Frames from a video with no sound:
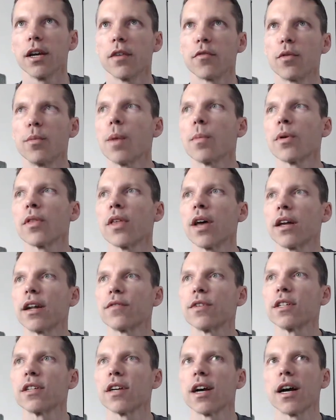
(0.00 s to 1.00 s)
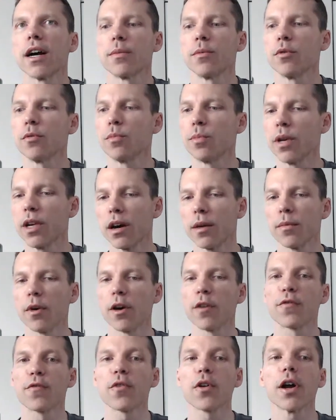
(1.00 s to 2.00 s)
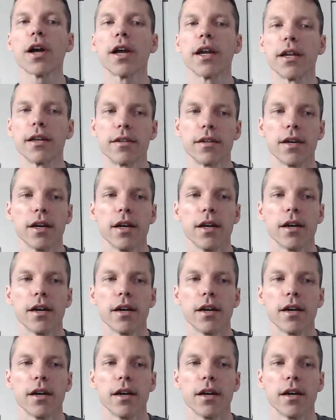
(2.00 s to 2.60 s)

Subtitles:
Remember that every time you become afraid